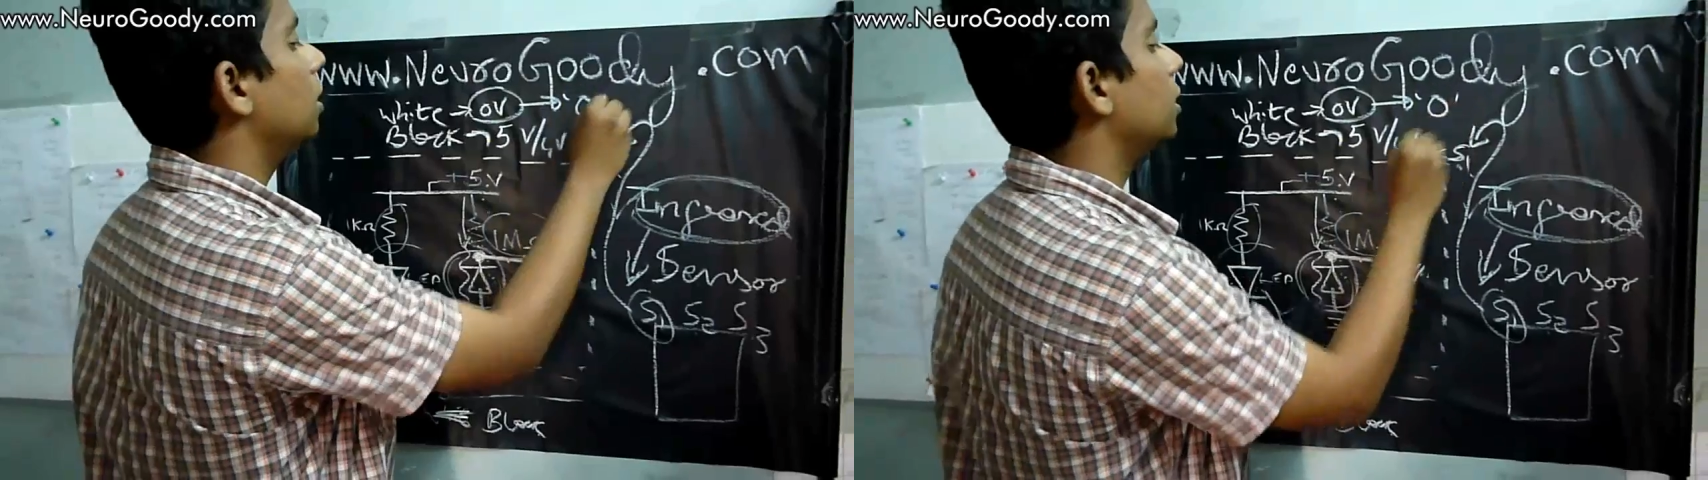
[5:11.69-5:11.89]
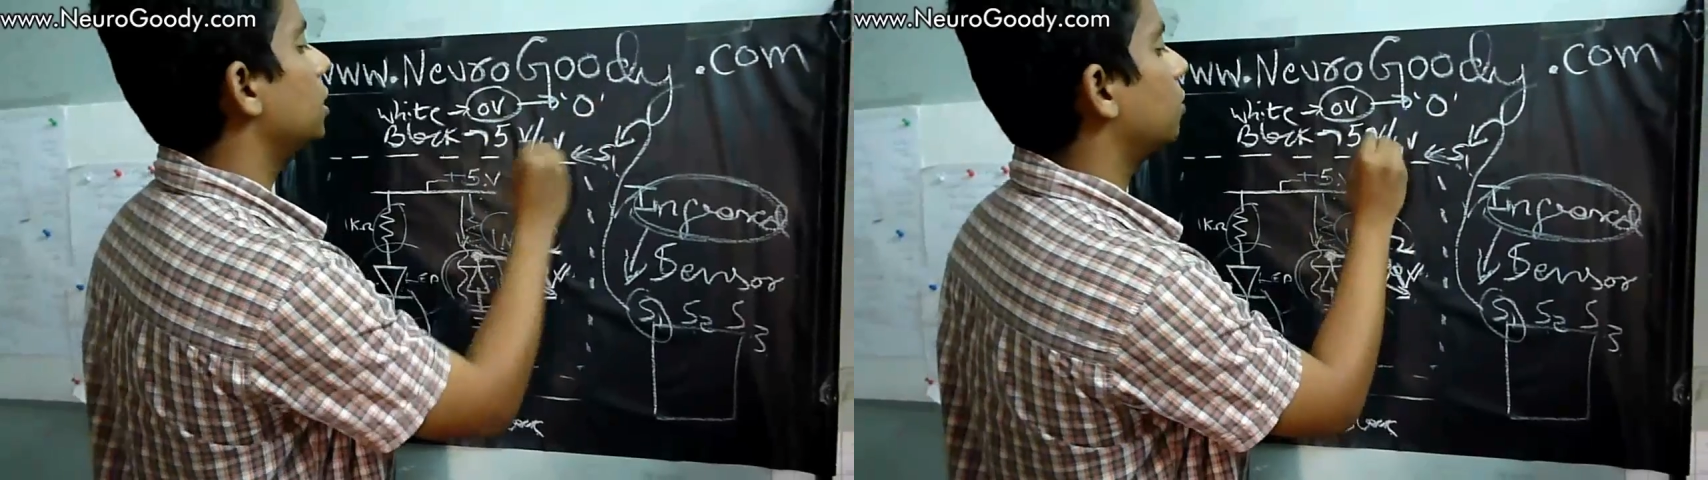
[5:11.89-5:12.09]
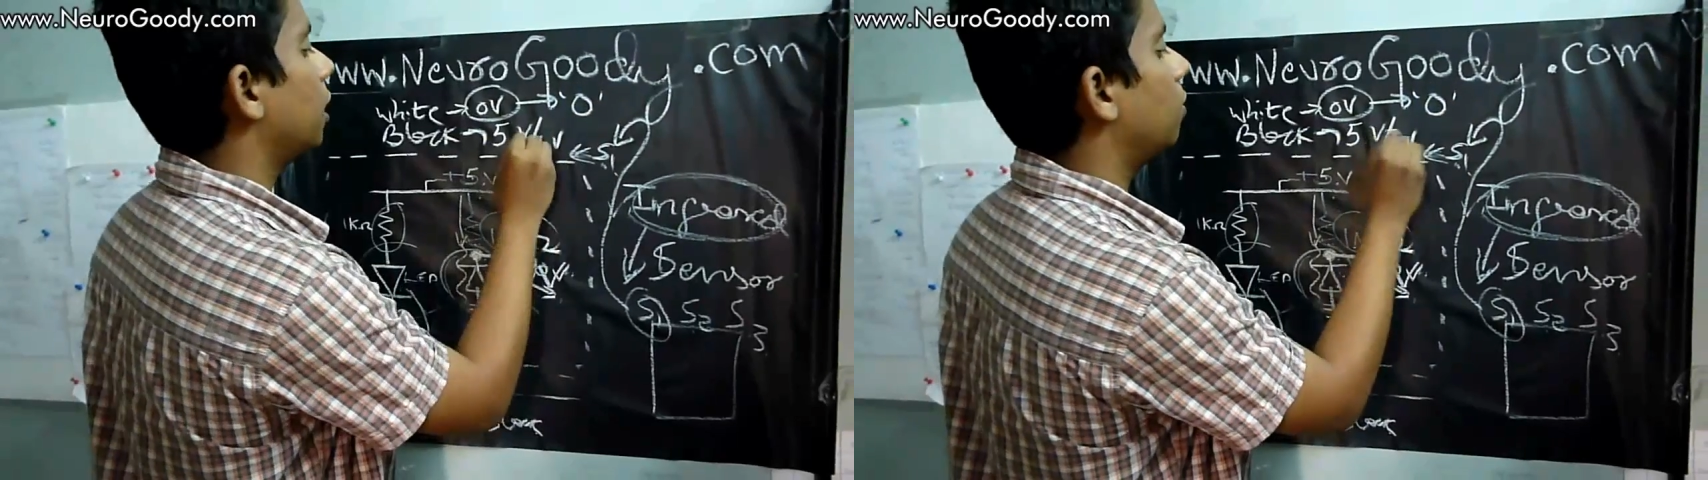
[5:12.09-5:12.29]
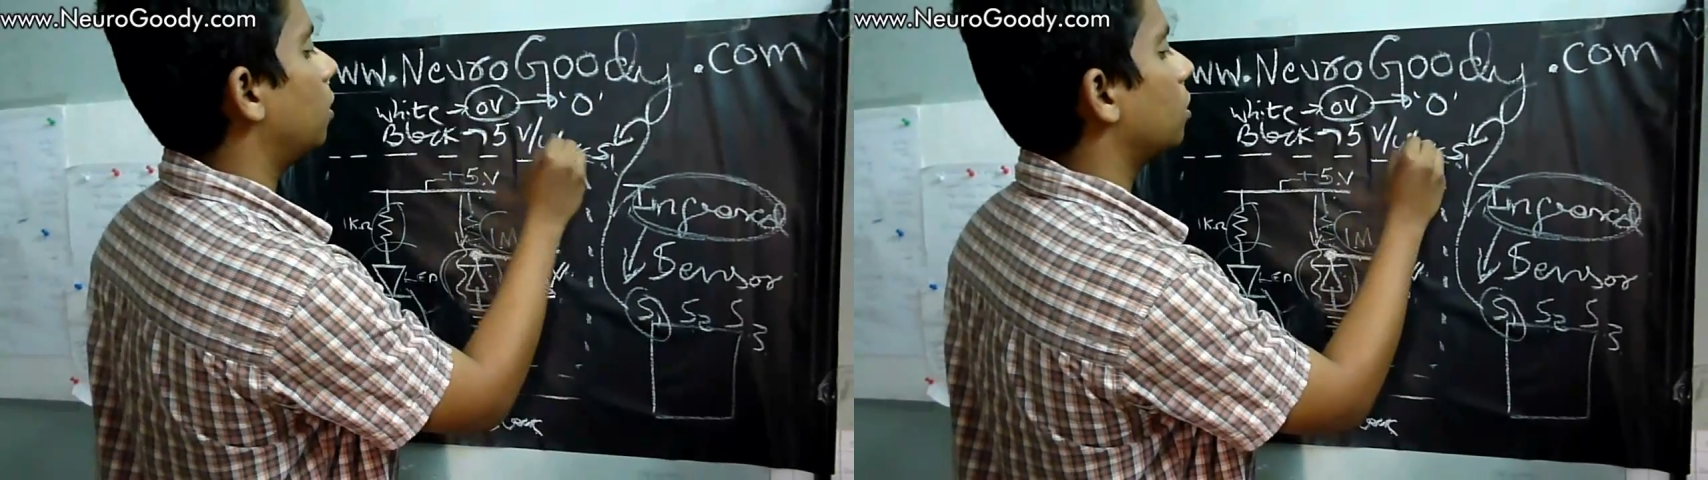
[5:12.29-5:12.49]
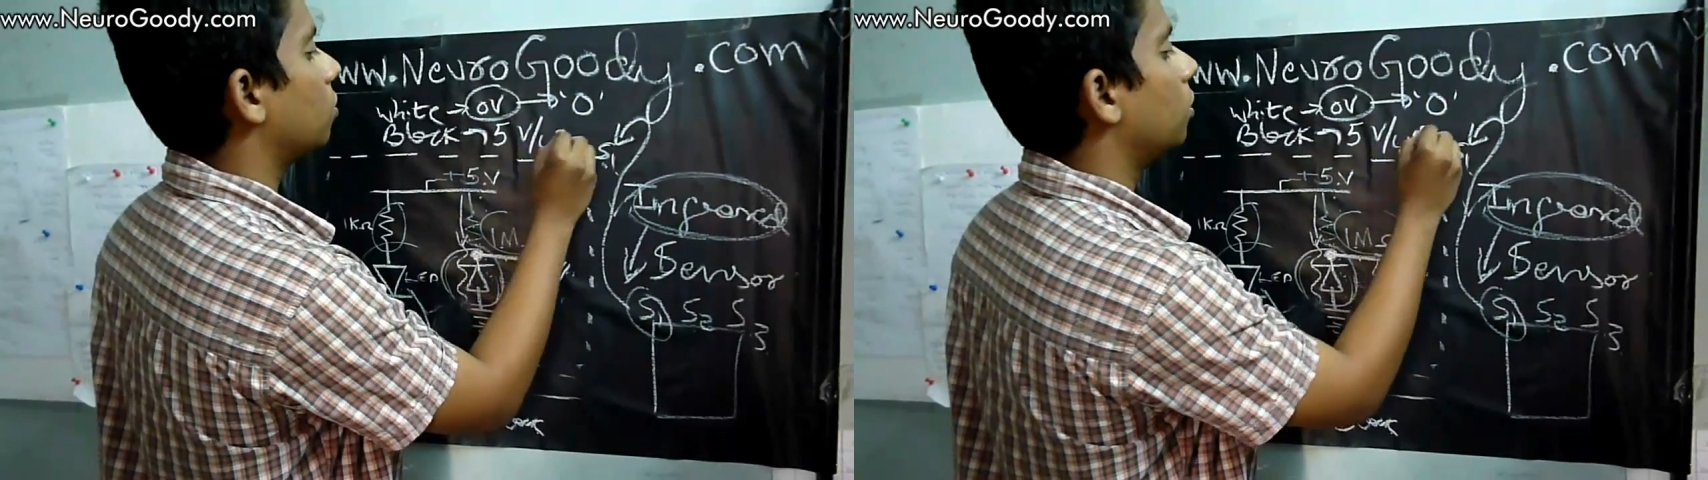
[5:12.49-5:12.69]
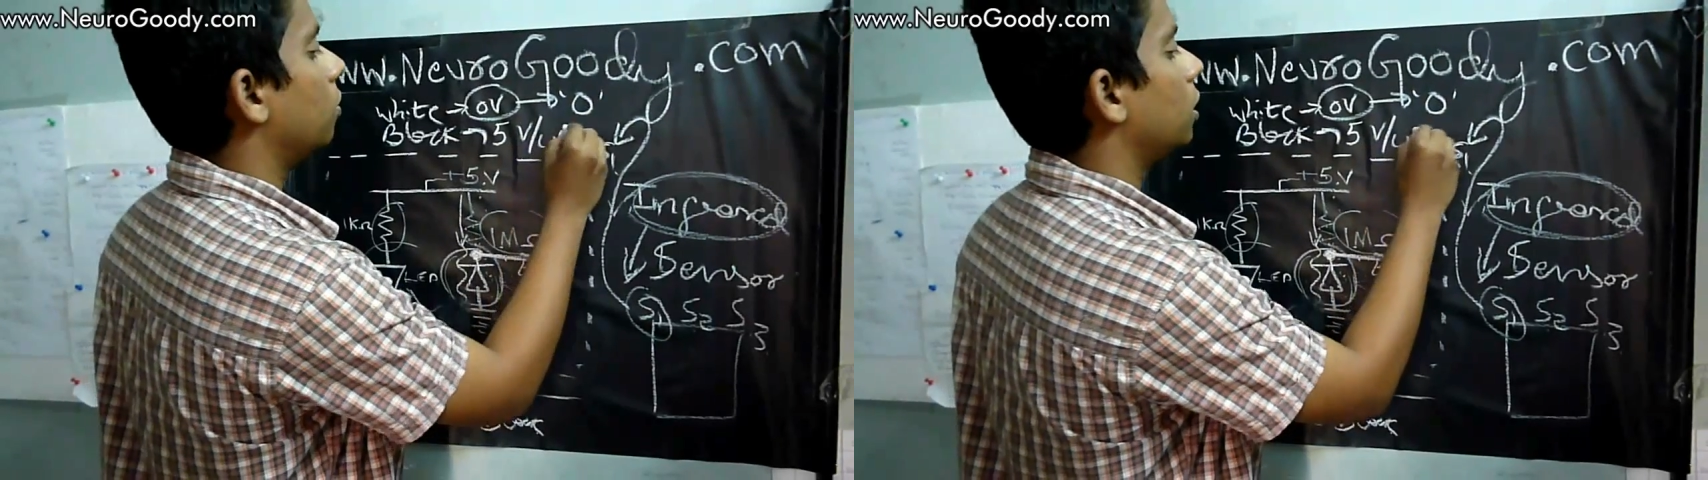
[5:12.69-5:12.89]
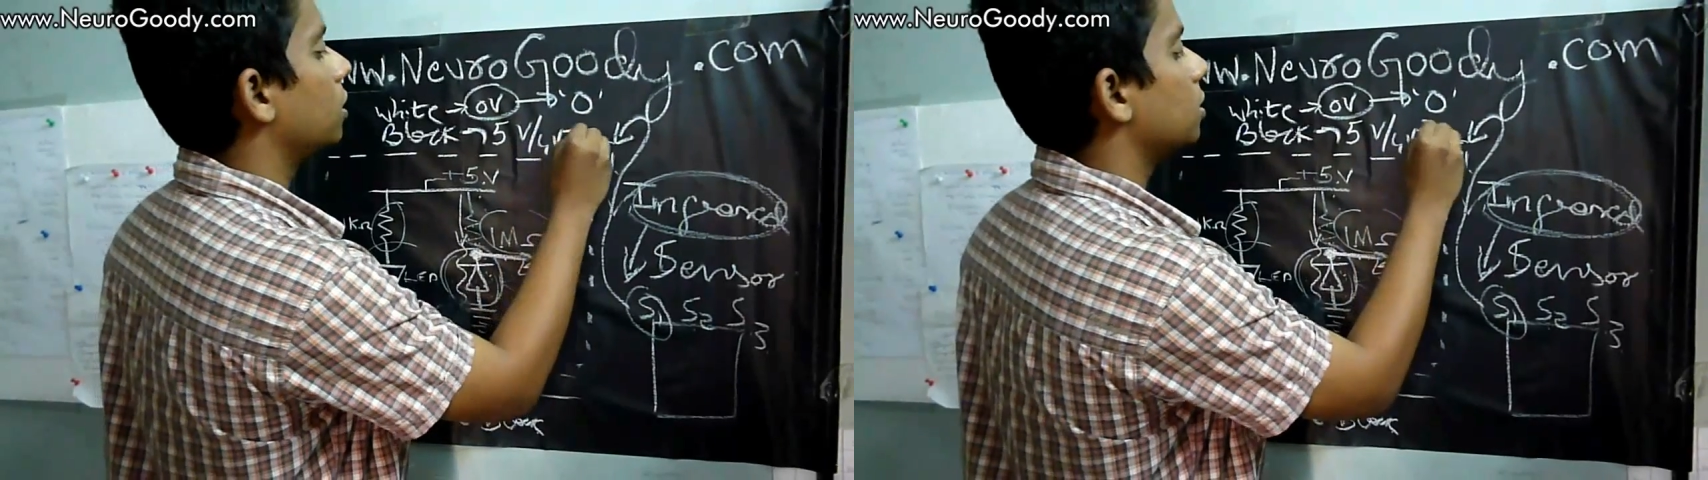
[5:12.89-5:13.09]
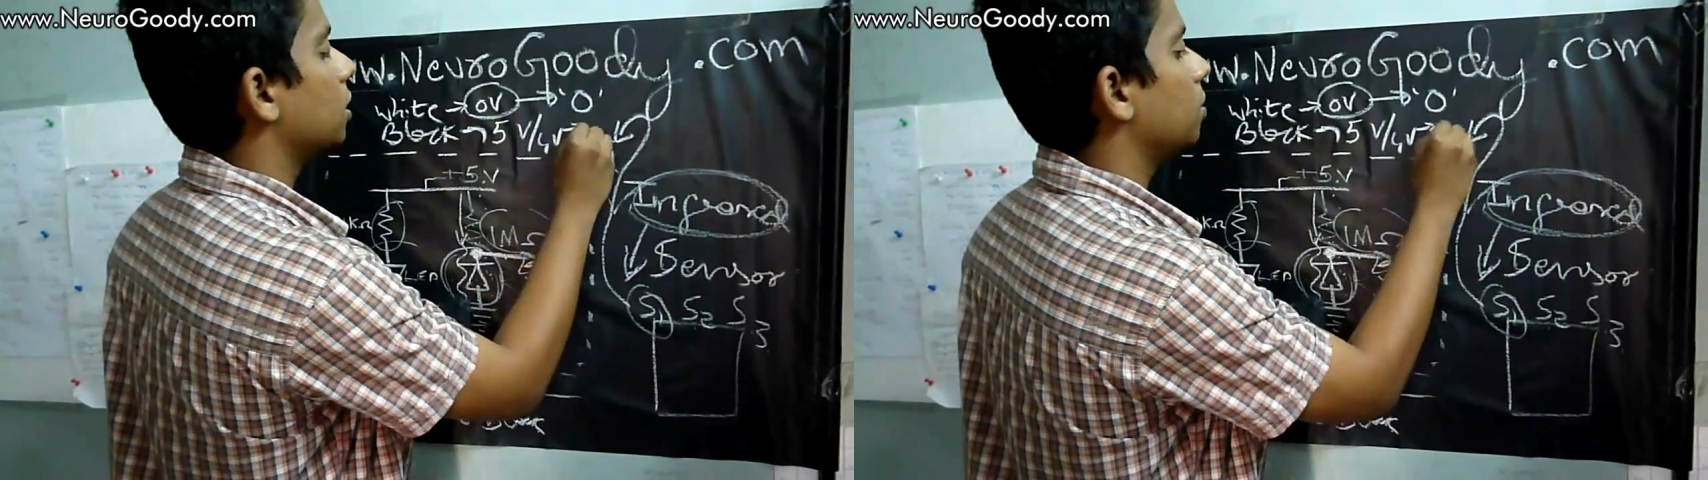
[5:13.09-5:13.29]
This 5 volt or 4 volt
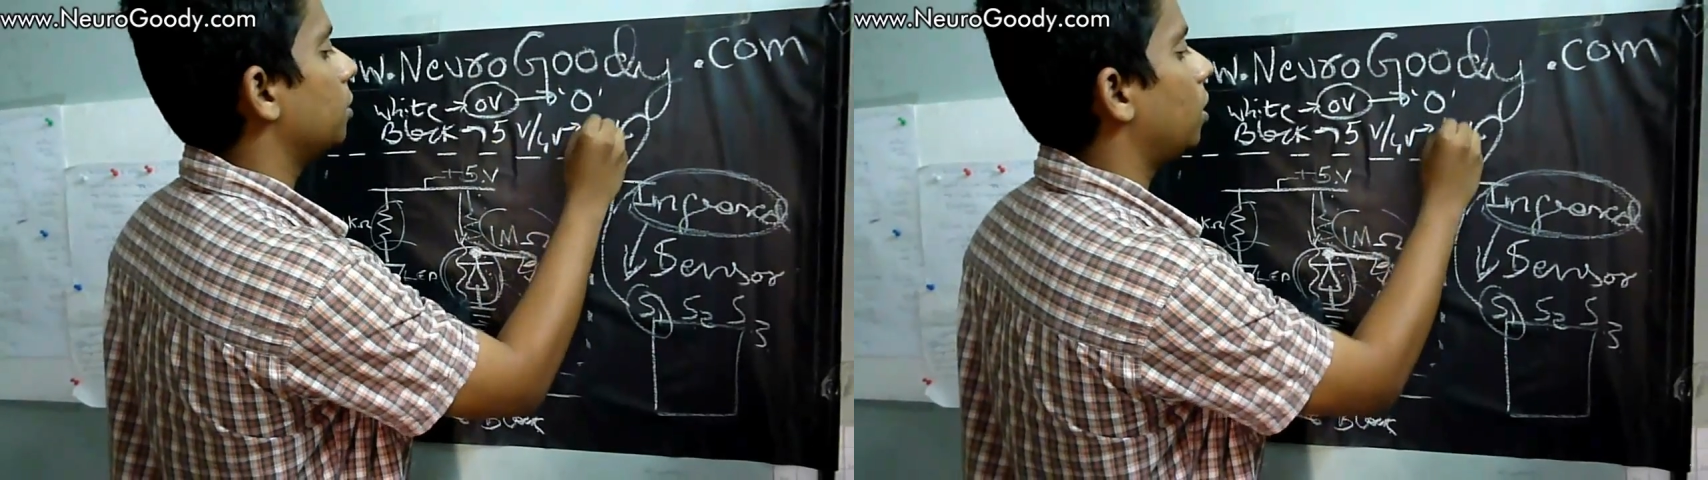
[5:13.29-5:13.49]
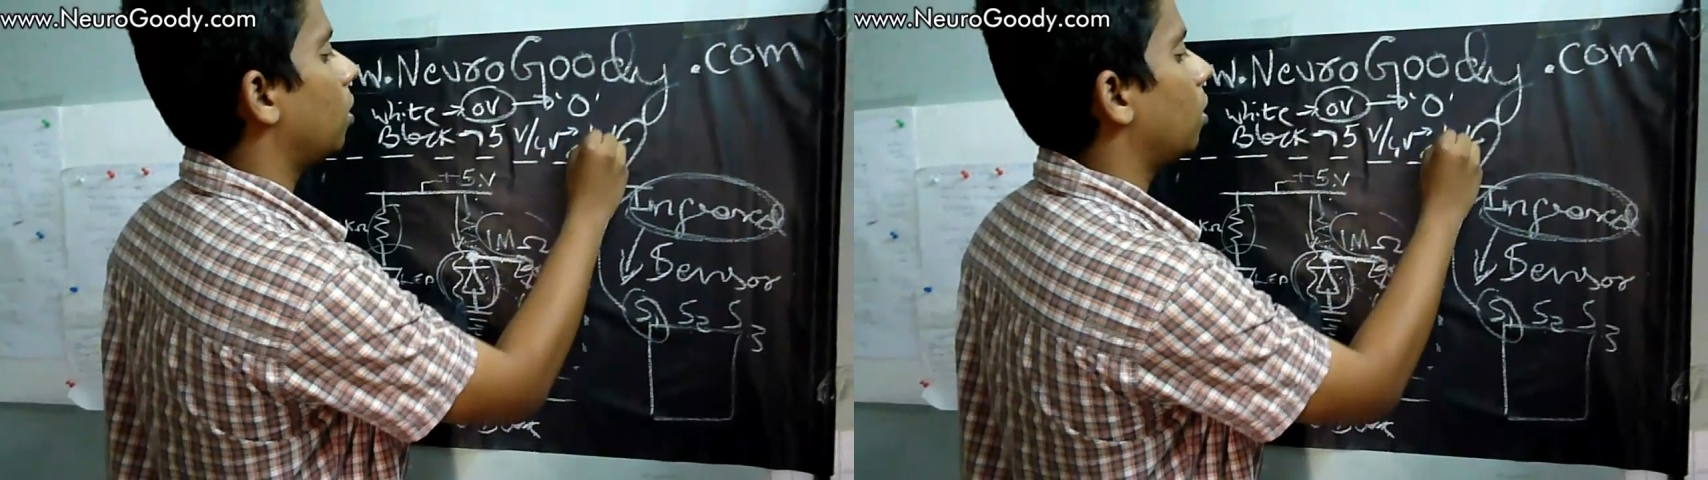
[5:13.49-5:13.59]
is nothing but